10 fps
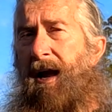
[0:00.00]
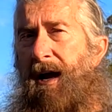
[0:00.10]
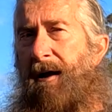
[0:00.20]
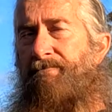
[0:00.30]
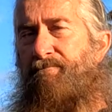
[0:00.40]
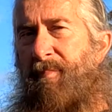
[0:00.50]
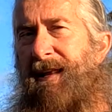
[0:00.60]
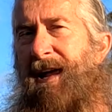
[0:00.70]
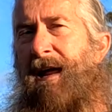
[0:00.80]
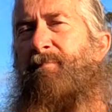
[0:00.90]
but
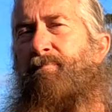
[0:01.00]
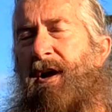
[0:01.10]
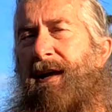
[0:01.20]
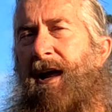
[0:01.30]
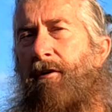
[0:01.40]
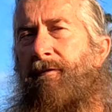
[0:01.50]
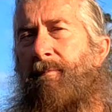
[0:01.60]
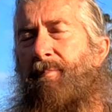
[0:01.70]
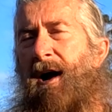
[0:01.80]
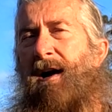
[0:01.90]
again, being
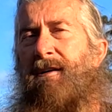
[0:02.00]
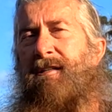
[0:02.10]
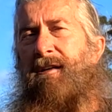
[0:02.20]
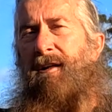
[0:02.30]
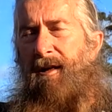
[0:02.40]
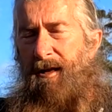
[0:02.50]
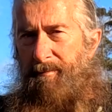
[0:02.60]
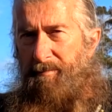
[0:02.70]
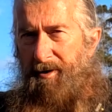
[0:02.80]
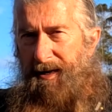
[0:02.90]
caravan parks
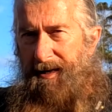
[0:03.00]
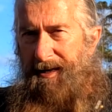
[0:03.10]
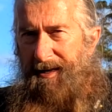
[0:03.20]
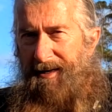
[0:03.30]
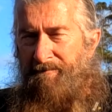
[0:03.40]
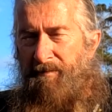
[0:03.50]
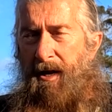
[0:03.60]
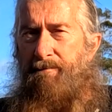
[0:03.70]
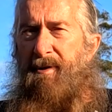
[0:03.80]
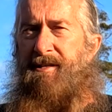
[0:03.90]
and being a
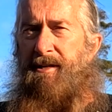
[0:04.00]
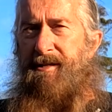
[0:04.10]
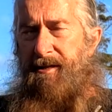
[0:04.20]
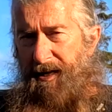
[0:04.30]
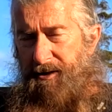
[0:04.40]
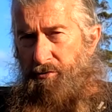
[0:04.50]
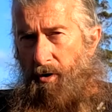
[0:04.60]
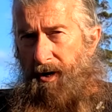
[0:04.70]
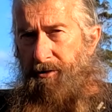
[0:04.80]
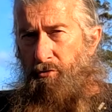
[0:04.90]
business, they
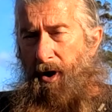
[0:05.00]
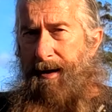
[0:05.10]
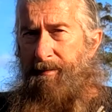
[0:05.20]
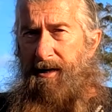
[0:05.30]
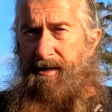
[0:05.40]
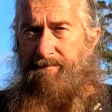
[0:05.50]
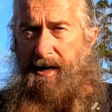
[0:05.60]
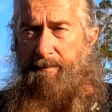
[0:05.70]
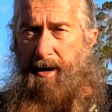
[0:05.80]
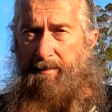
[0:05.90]
try and cram in as
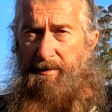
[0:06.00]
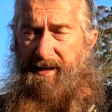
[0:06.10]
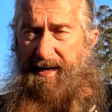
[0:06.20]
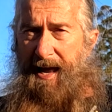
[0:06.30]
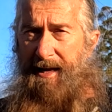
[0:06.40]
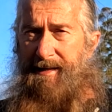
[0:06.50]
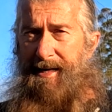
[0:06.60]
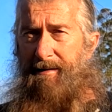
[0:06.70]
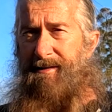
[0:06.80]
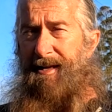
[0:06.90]
many people as they can,
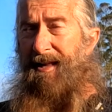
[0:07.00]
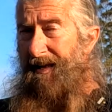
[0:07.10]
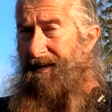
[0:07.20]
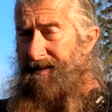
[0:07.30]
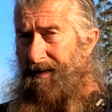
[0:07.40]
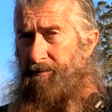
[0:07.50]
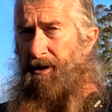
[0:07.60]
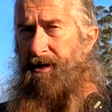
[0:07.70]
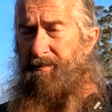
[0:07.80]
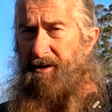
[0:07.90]
so it's
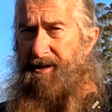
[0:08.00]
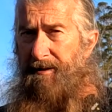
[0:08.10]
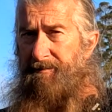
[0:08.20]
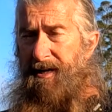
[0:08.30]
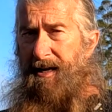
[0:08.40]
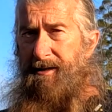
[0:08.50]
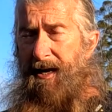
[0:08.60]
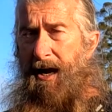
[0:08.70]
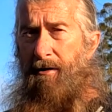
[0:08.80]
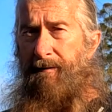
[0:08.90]
sometimes a bit tough to get
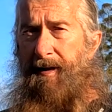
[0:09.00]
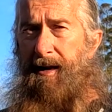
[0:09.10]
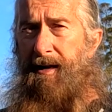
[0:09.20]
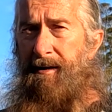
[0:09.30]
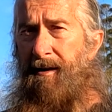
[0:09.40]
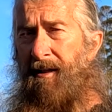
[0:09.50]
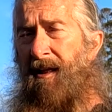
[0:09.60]
your caravan in.